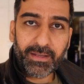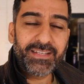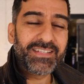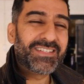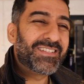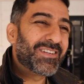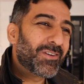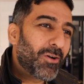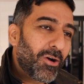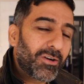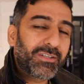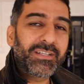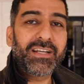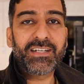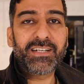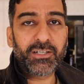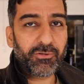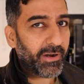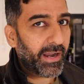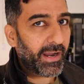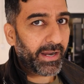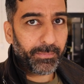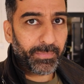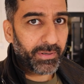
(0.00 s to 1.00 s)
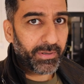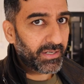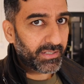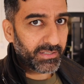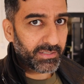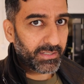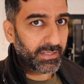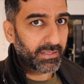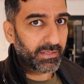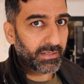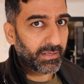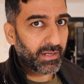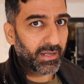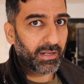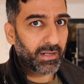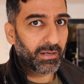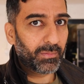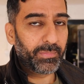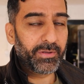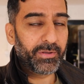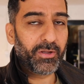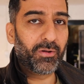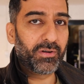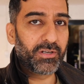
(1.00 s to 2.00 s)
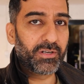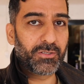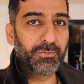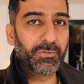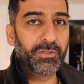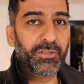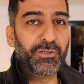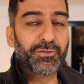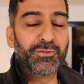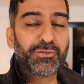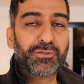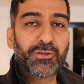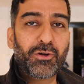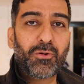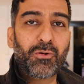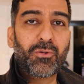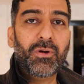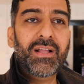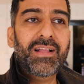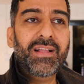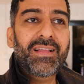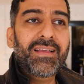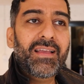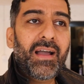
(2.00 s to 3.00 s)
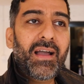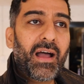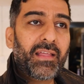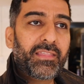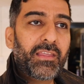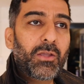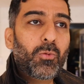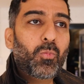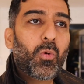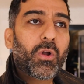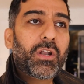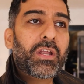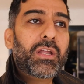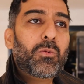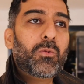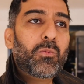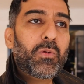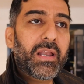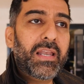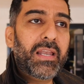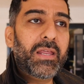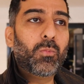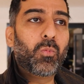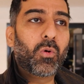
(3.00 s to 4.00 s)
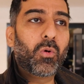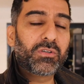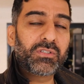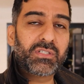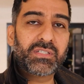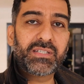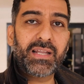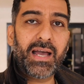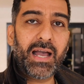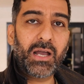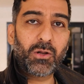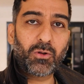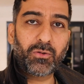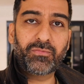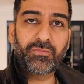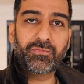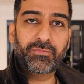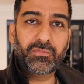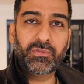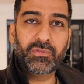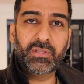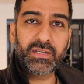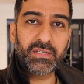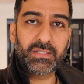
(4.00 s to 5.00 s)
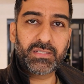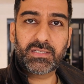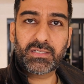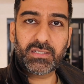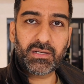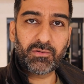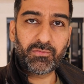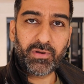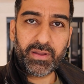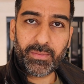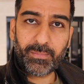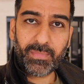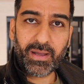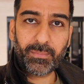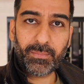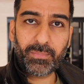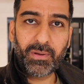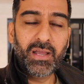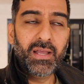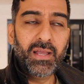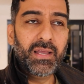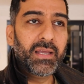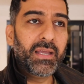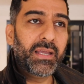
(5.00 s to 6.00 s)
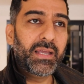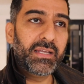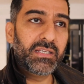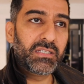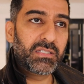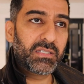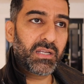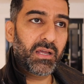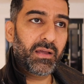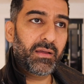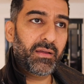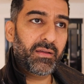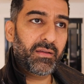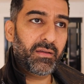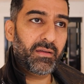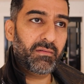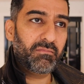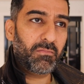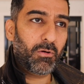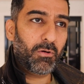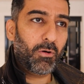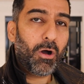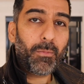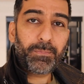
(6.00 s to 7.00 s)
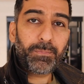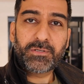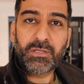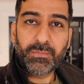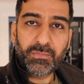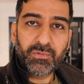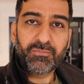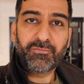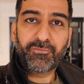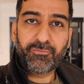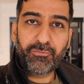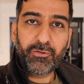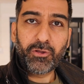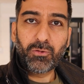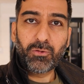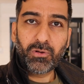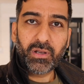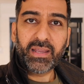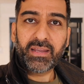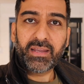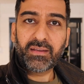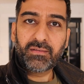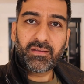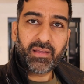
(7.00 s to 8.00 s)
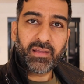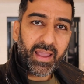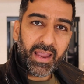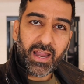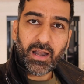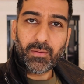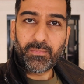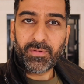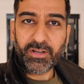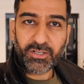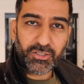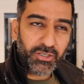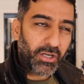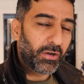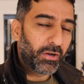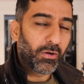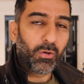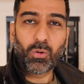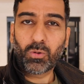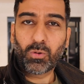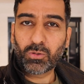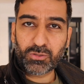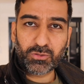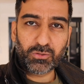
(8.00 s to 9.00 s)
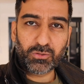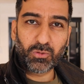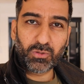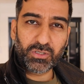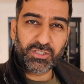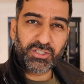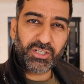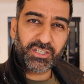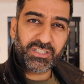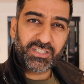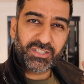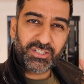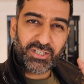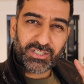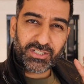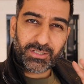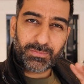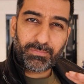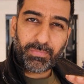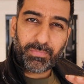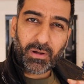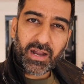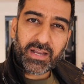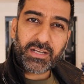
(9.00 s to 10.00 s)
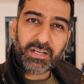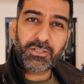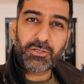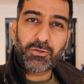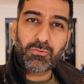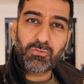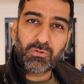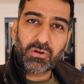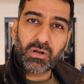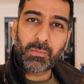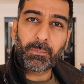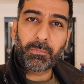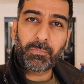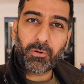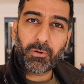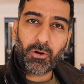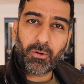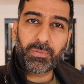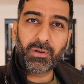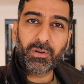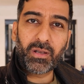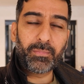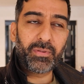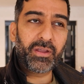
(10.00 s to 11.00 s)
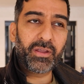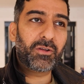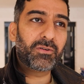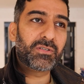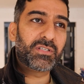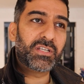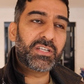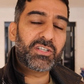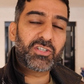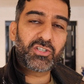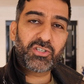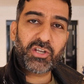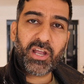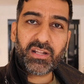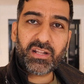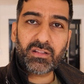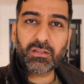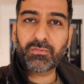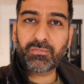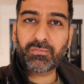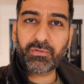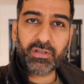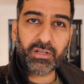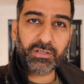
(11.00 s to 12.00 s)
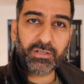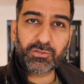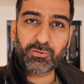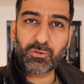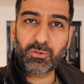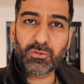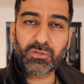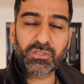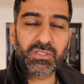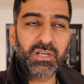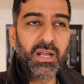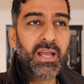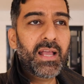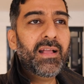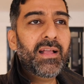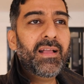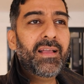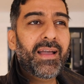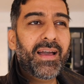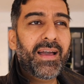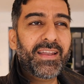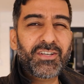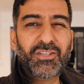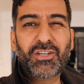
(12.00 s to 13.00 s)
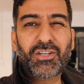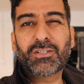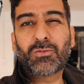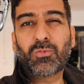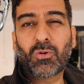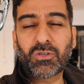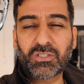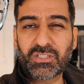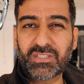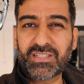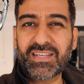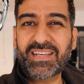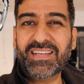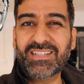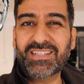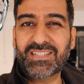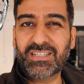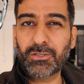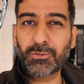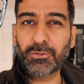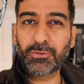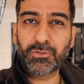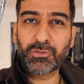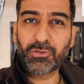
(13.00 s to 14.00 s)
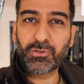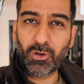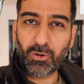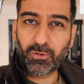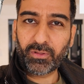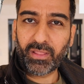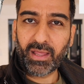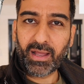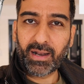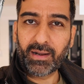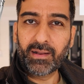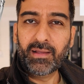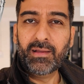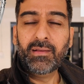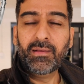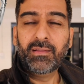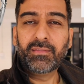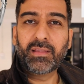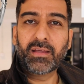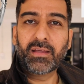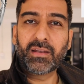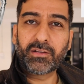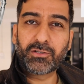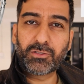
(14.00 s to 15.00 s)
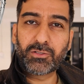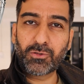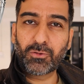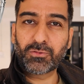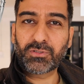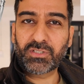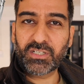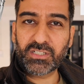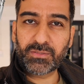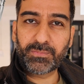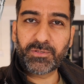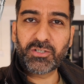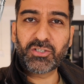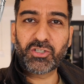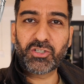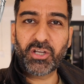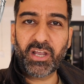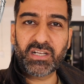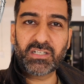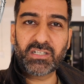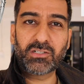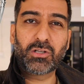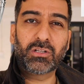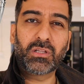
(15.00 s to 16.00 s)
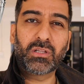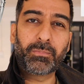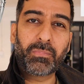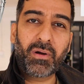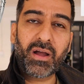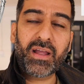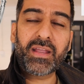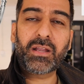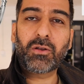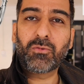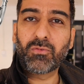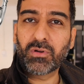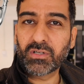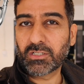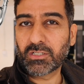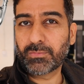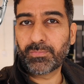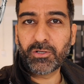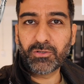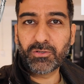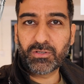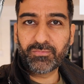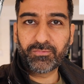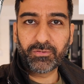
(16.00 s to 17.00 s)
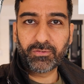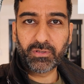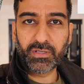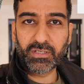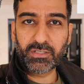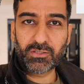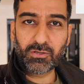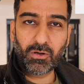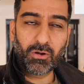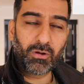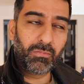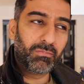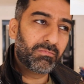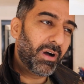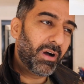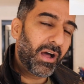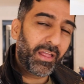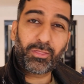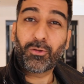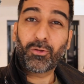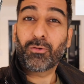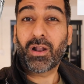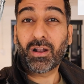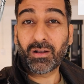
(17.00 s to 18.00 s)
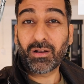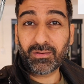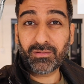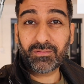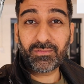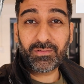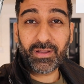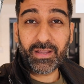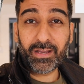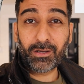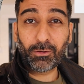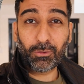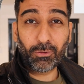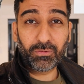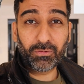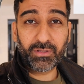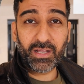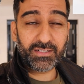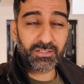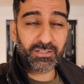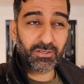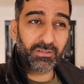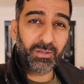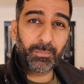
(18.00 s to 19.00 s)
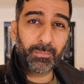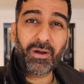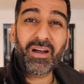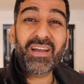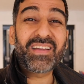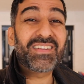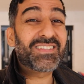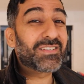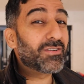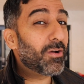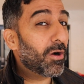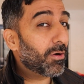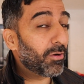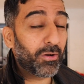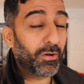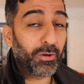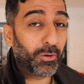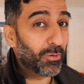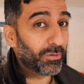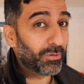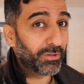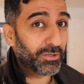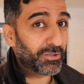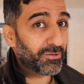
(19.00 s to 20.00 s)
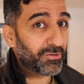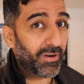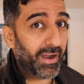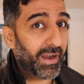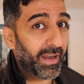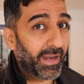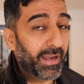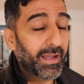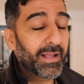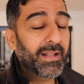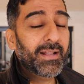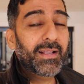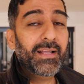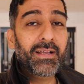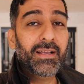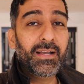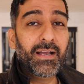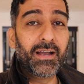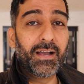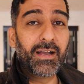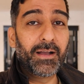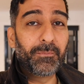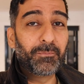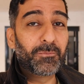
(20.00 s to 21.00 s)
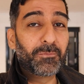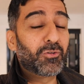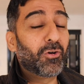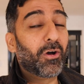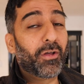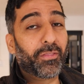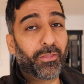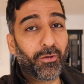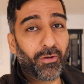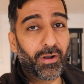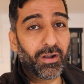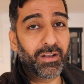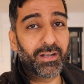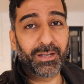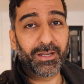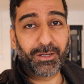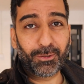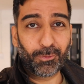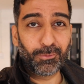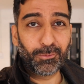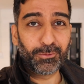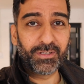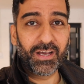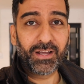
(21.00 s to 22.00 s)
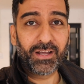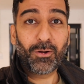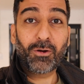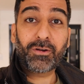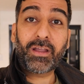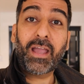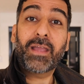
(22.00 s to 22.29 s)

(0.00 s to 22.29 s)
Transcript: He's not a track person, I'll be honest with you. So I think what he really wants out of this remap is optimum fueling, air mixture and all sorts, just bike to run properly, because he's changed the exhaust and he just wants the ECU to know that exhaust has been changed so the bike runs beautifully. So I thought I'll include that. So the bike's not going to go on the track, so I thought I'll include that.